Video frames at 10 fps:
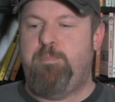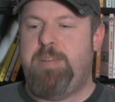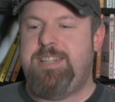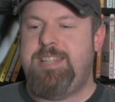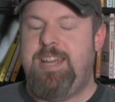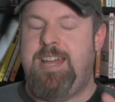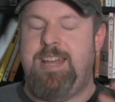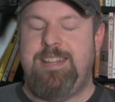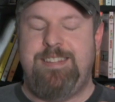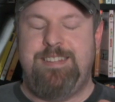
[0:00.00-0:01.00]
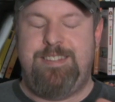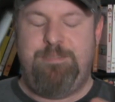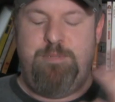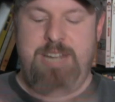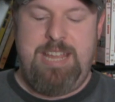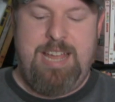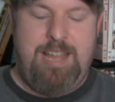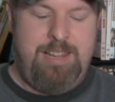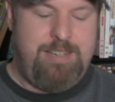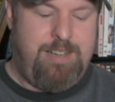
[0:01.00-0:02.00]
But the Woody
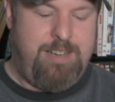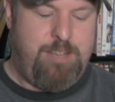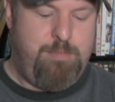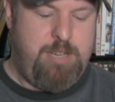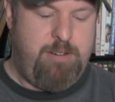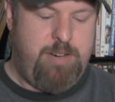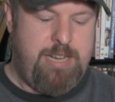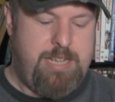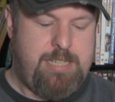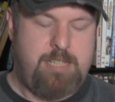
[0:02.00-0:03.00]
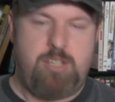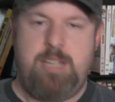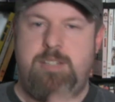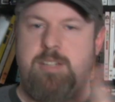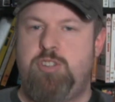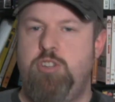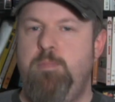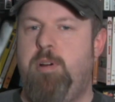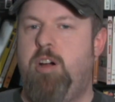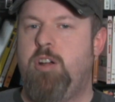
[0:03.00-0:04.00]
Allen documentary, it's a
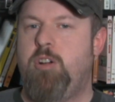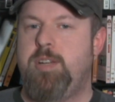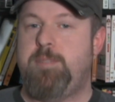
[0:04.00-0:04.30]
two-parter.